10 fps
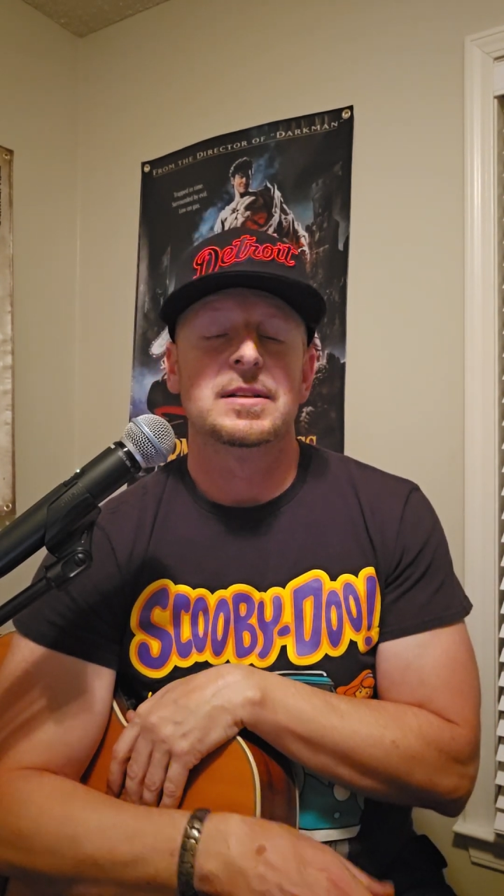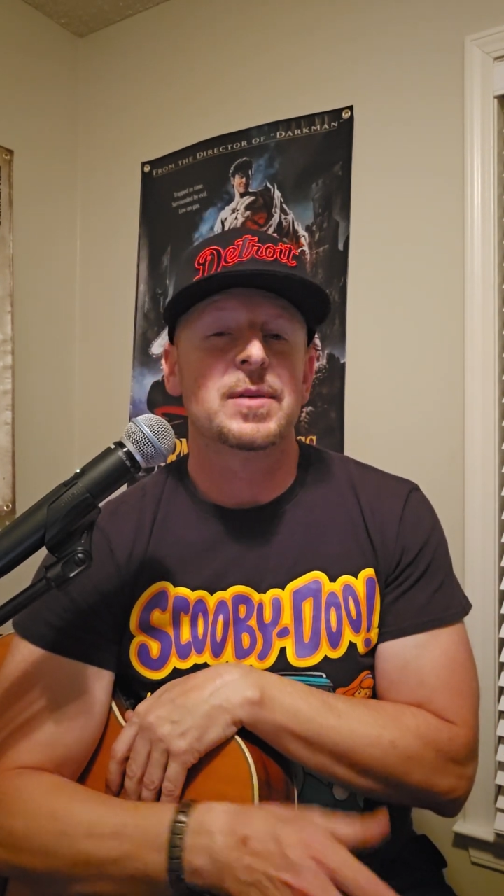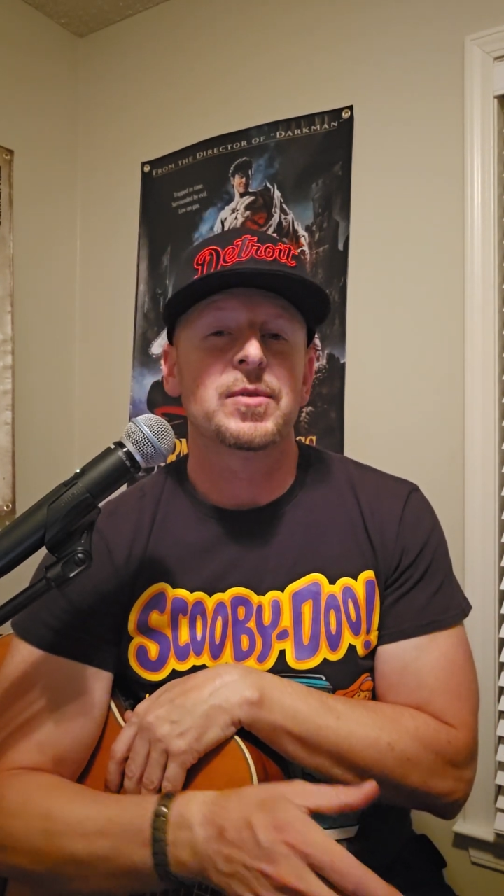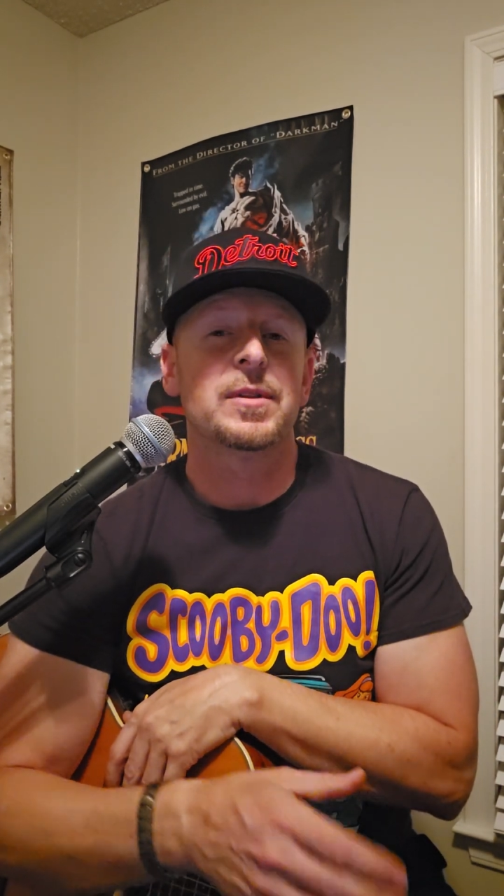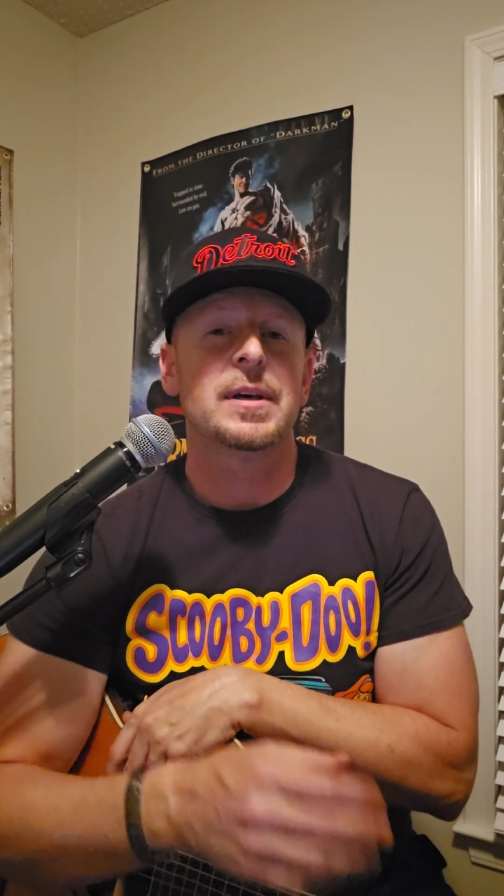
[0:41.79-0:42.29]

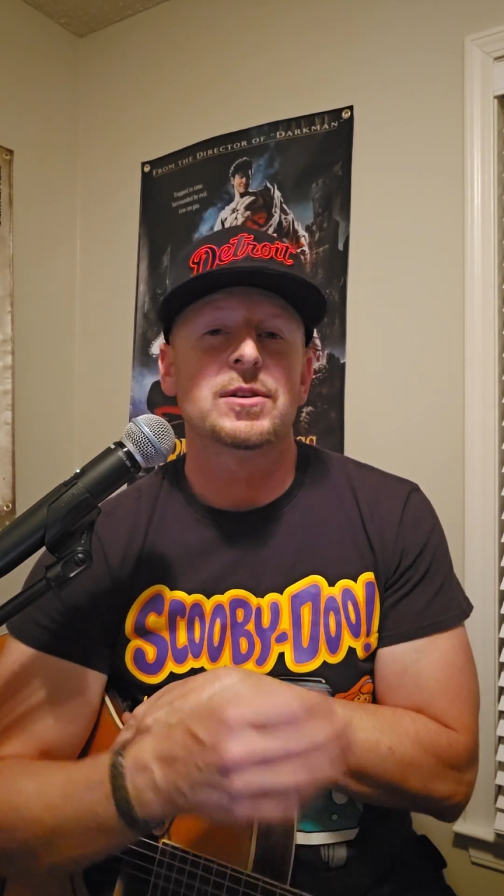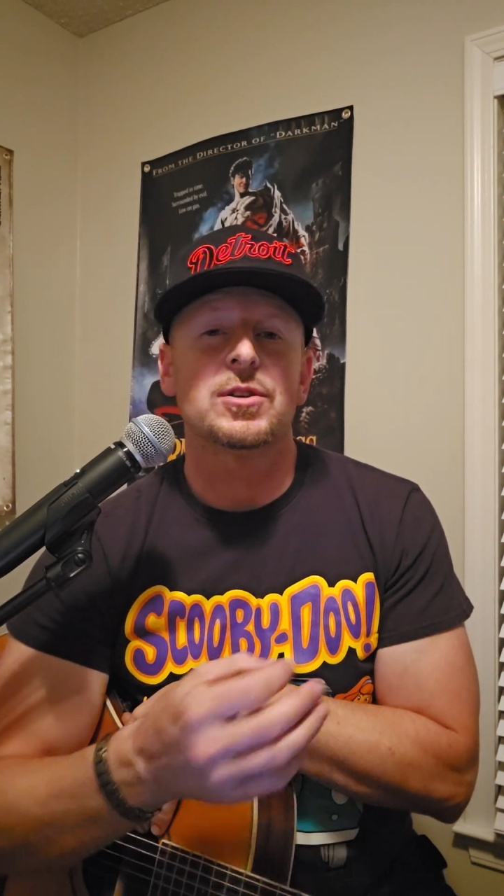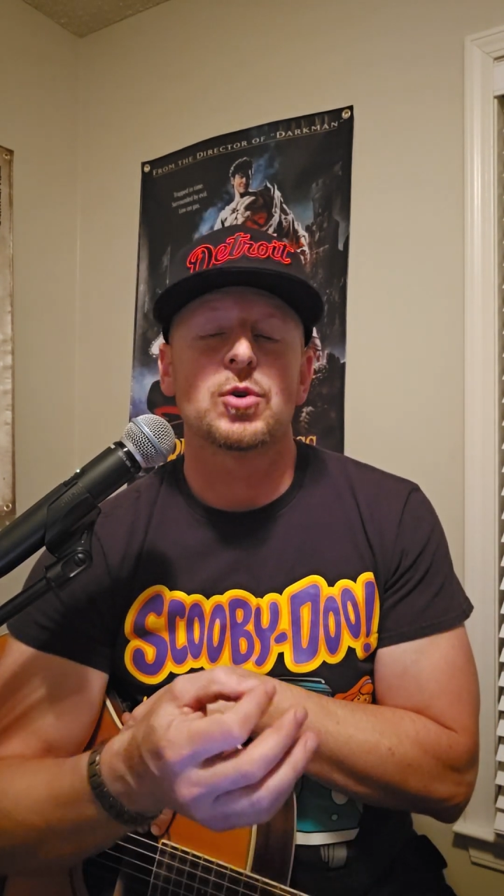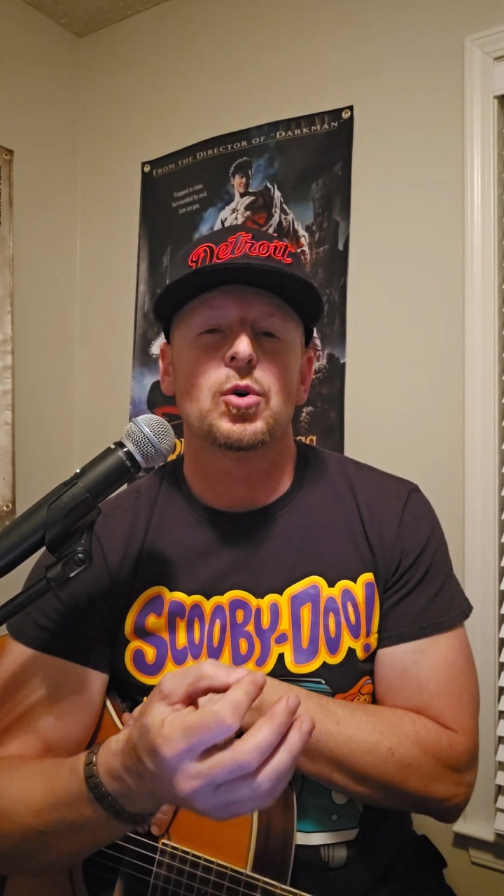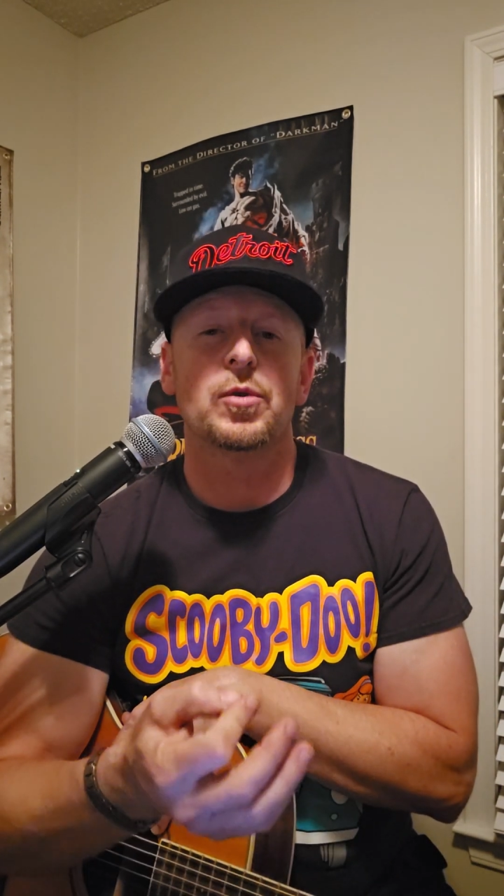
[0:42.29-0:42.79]
Different than
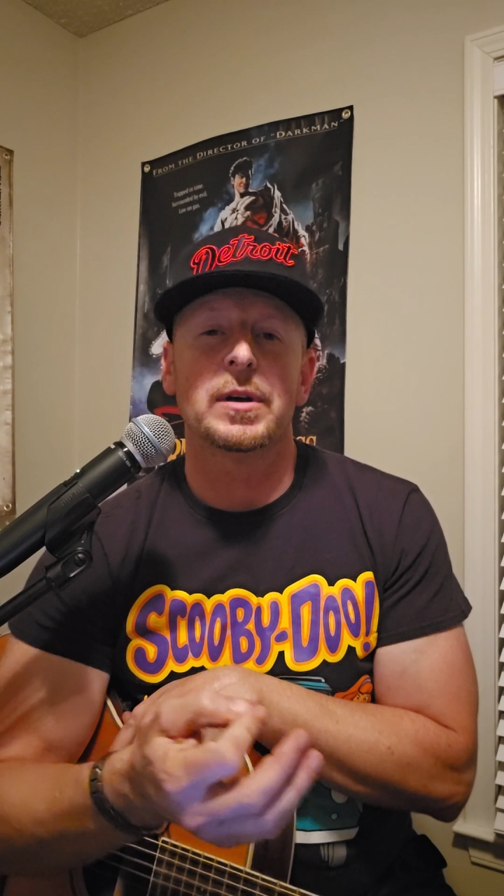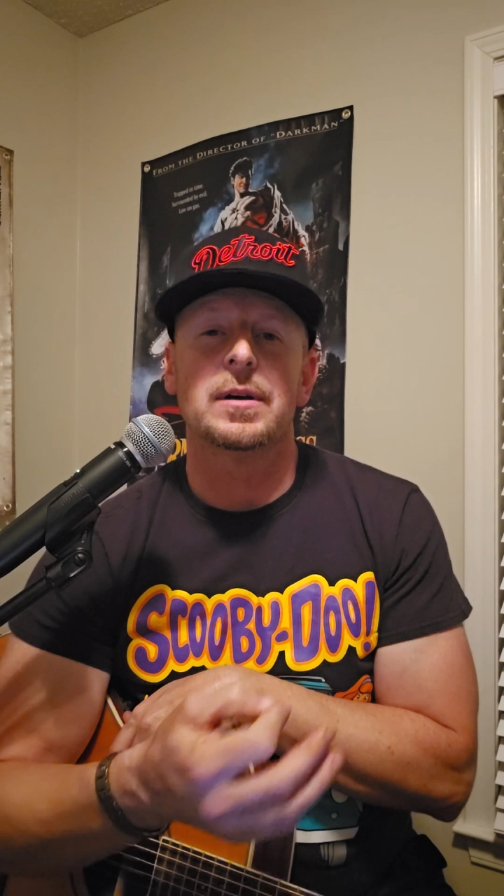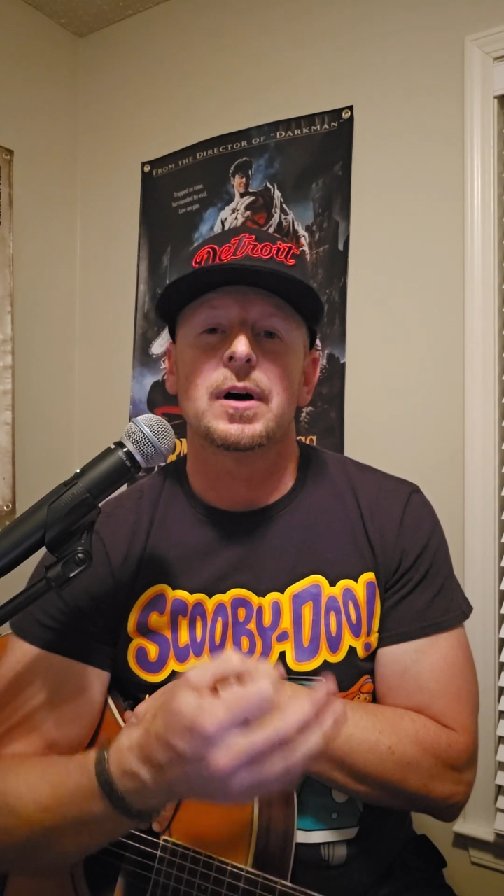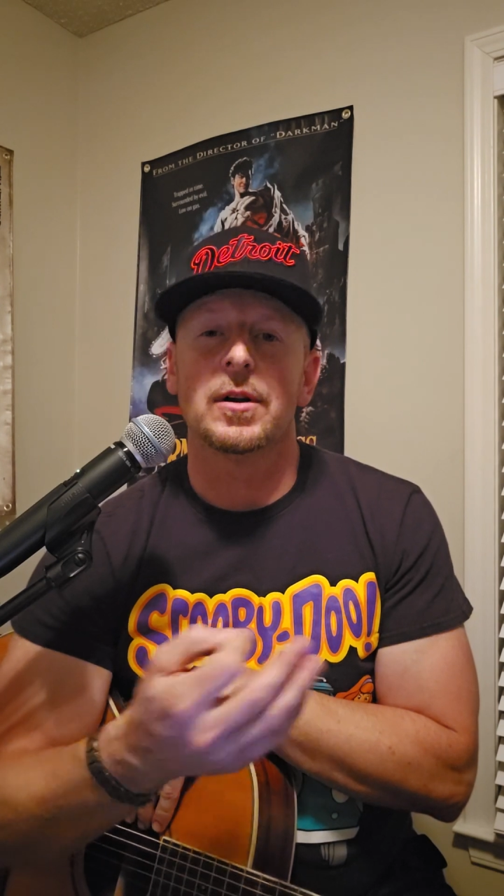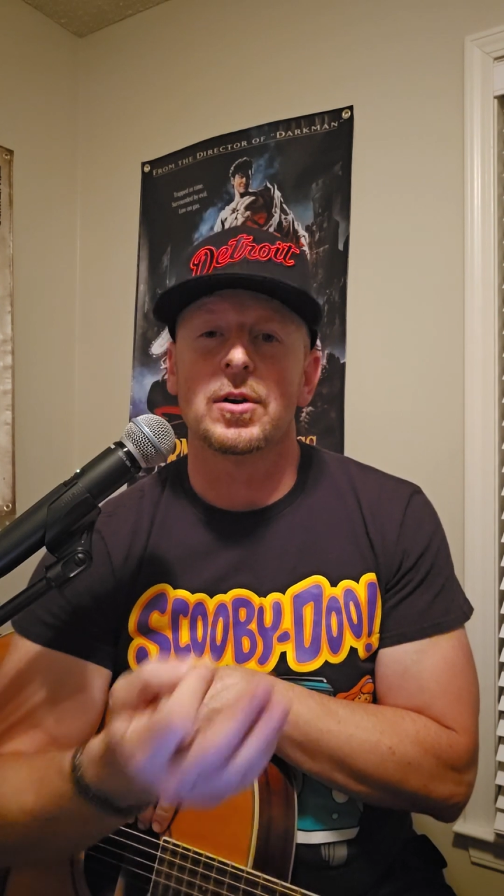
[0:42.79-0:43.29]
just
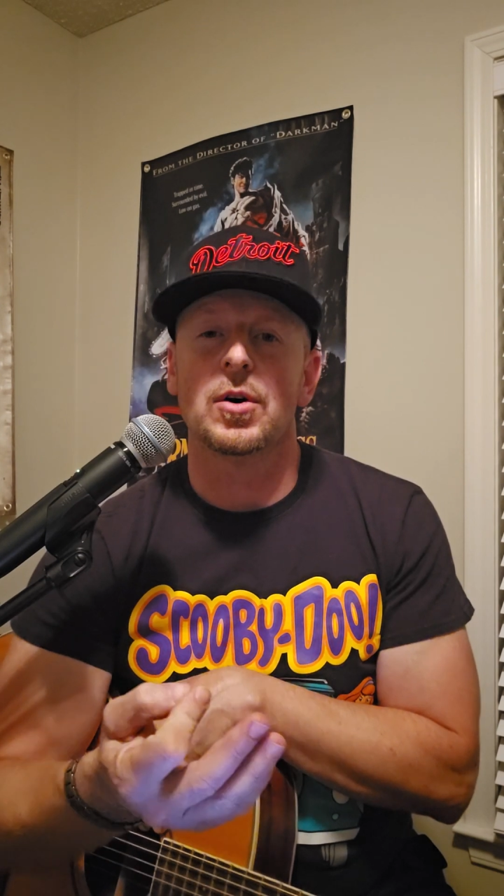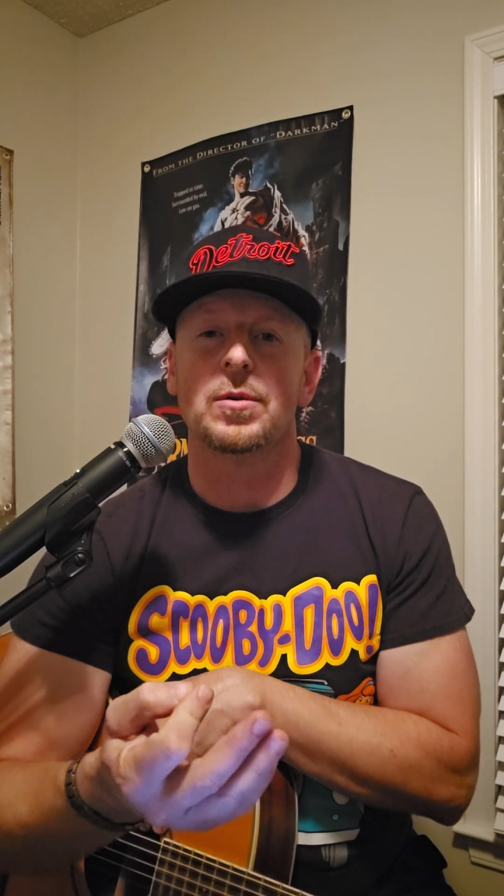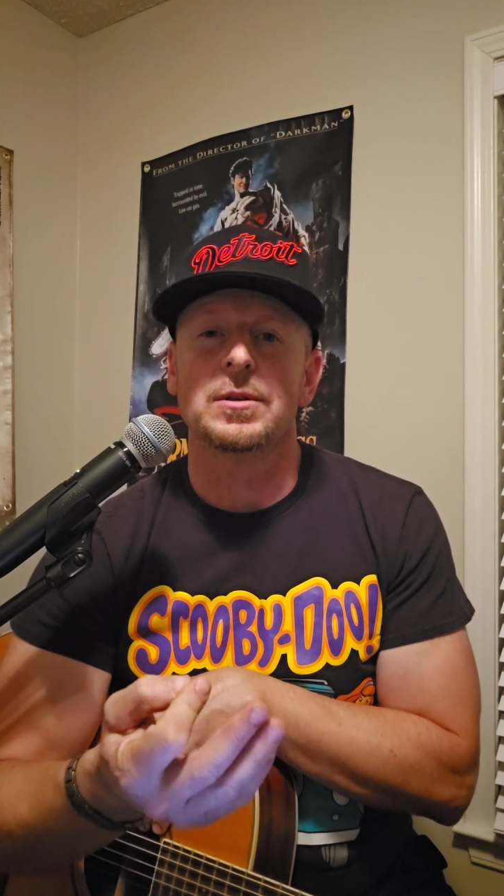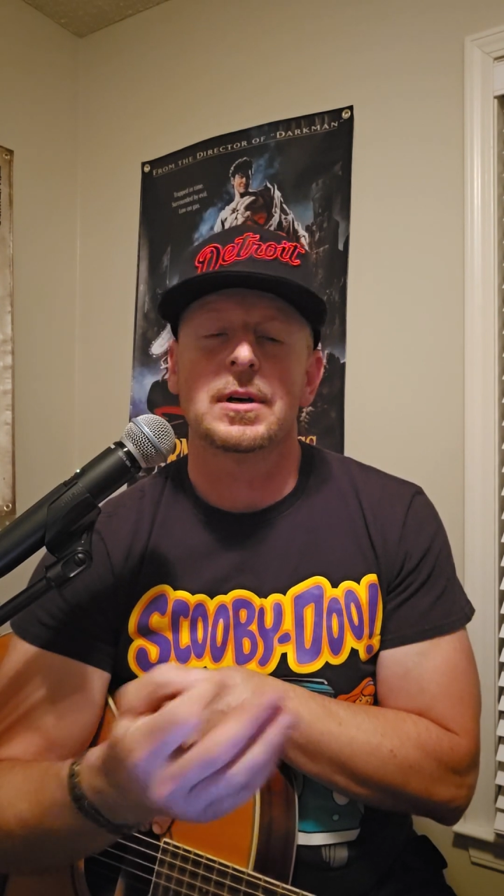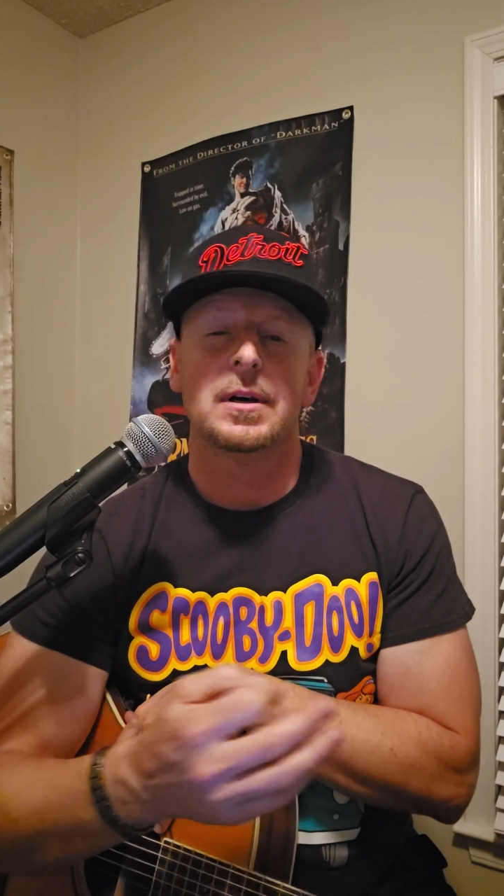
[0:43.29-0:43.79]
holding a
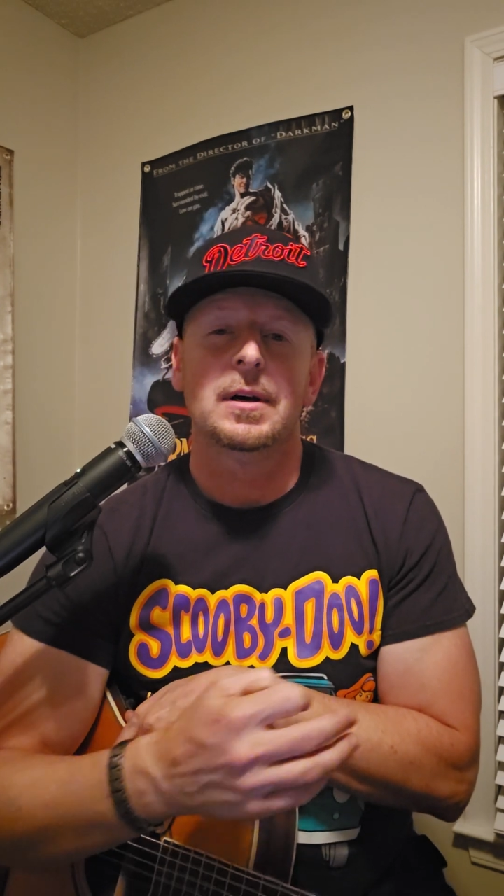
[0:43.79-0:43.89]
note,